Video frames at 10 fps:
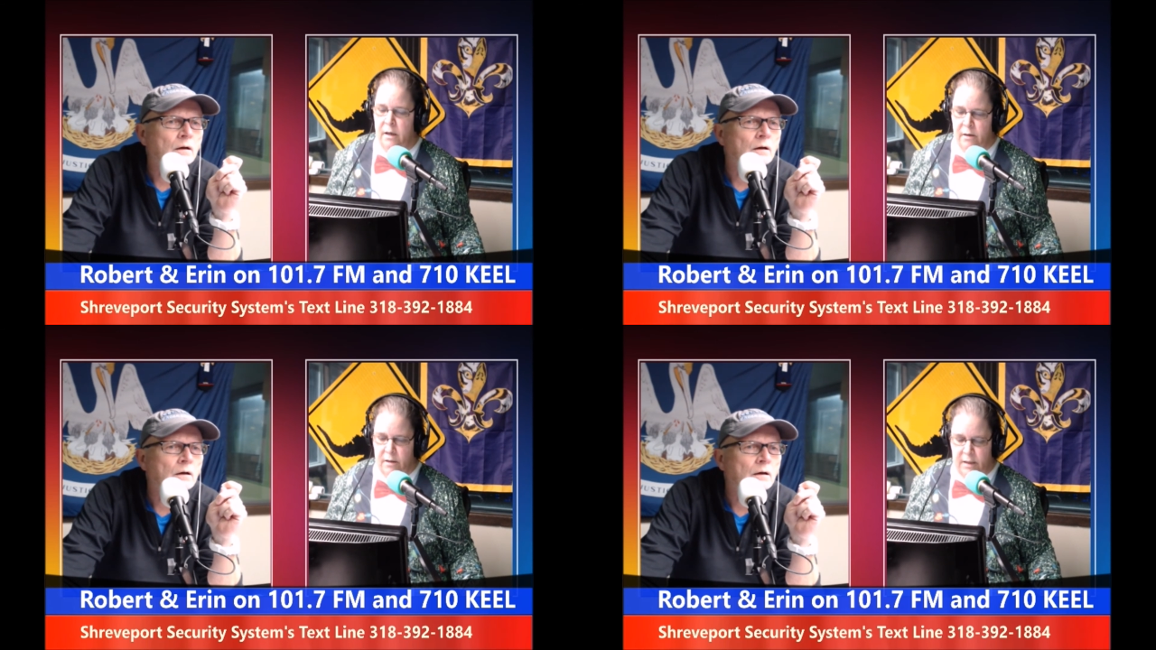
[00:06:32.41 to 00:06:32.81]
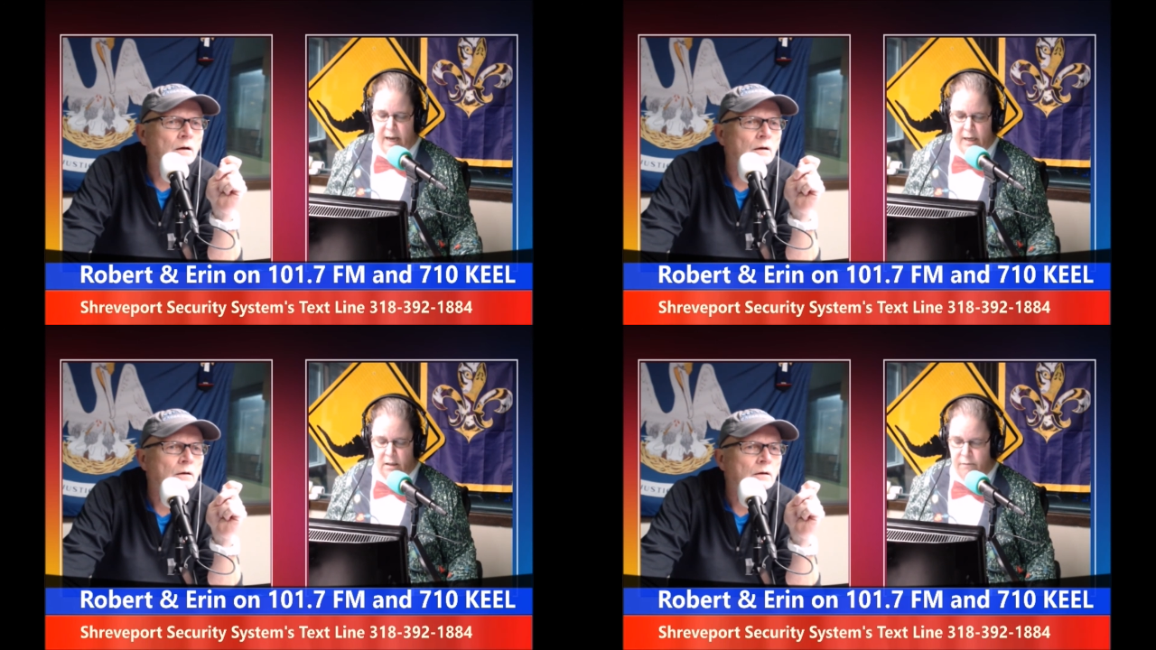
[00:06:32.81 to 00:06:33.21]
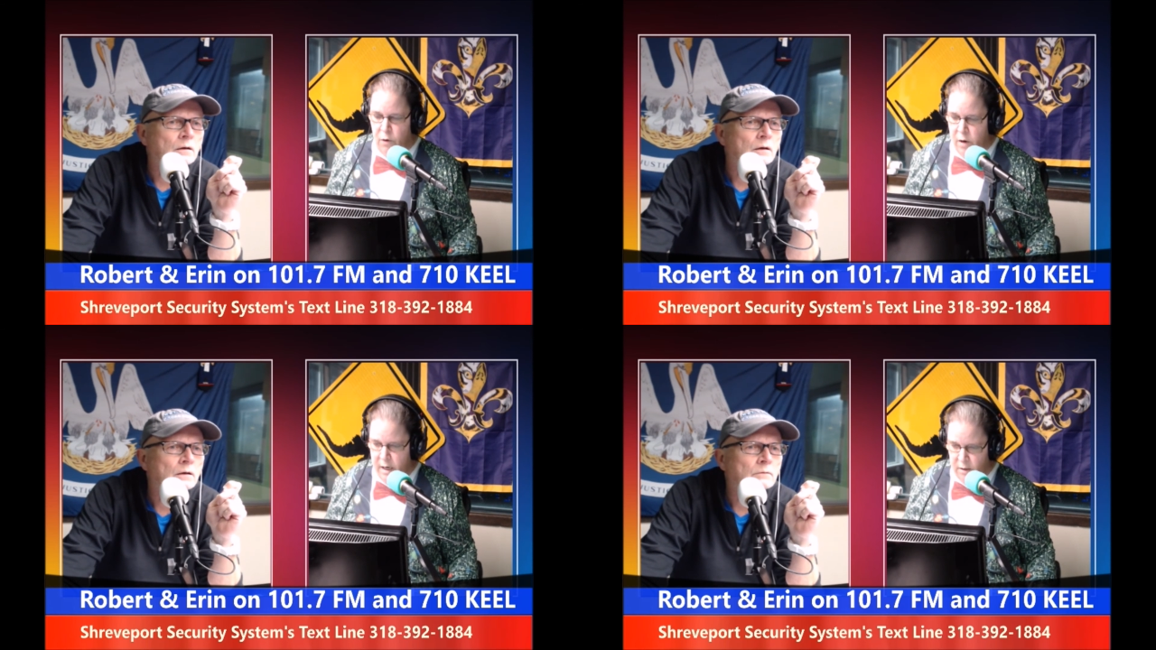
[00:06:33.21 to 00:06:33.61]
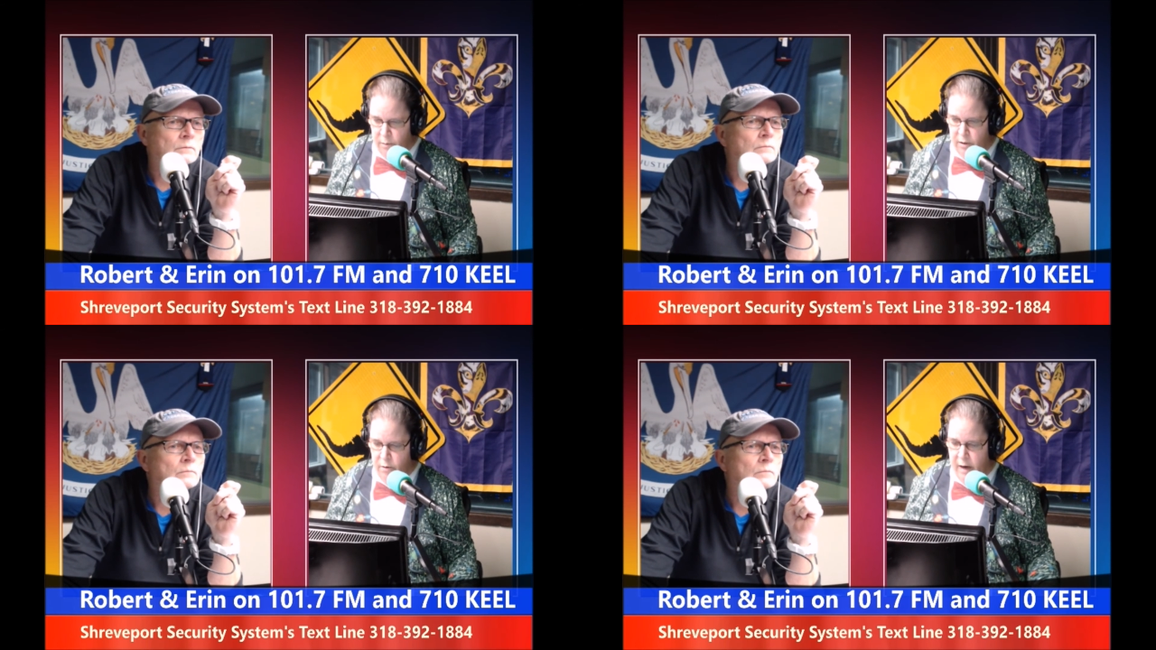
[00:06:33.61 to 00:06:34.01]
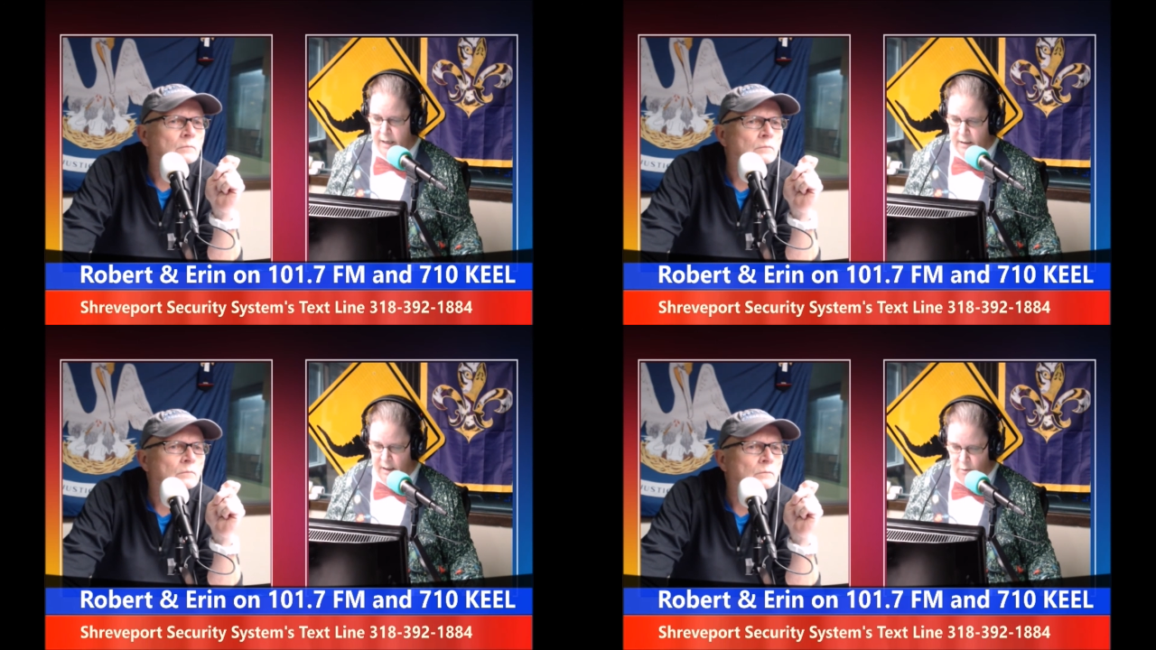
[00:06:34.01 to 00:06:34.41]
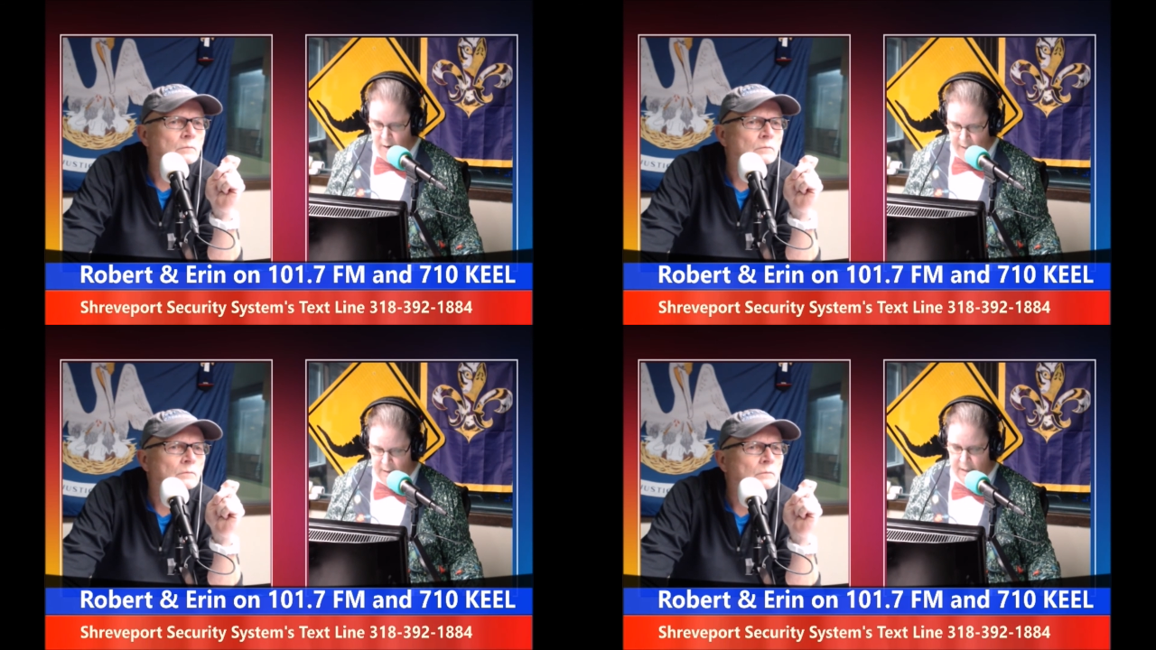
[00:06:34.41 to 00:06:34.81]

Speaker 1: the status of your husband who had who had